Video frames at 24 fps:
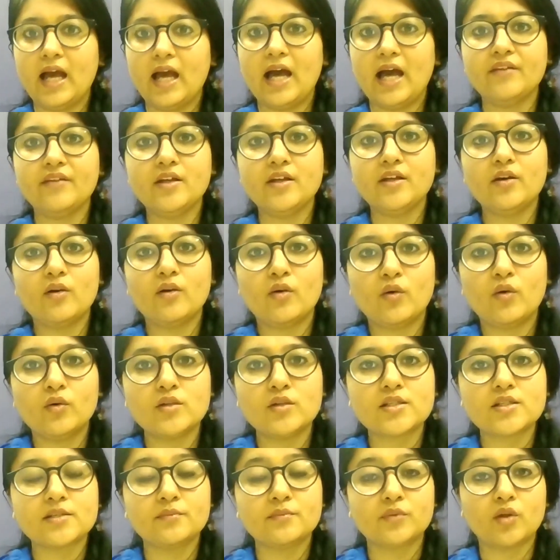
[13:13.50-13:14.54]
having
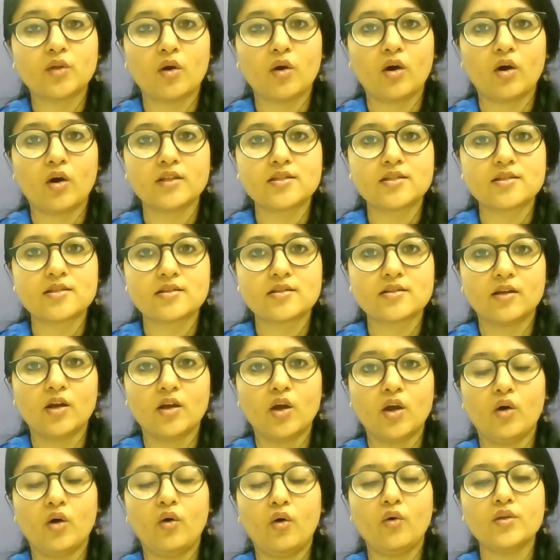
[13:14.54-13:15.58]
wholesome thoughts,
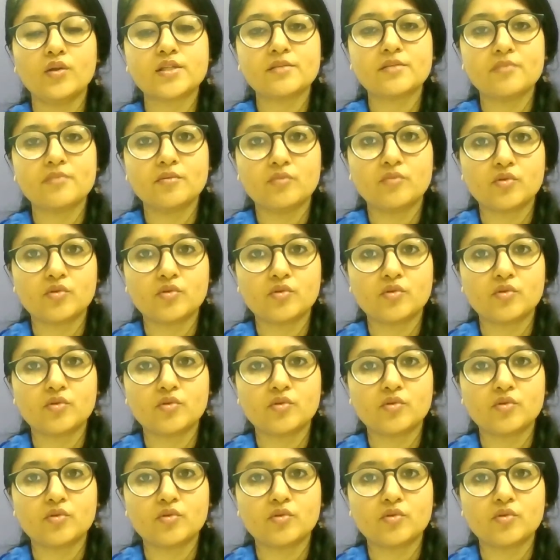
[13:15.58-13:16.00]
wholesome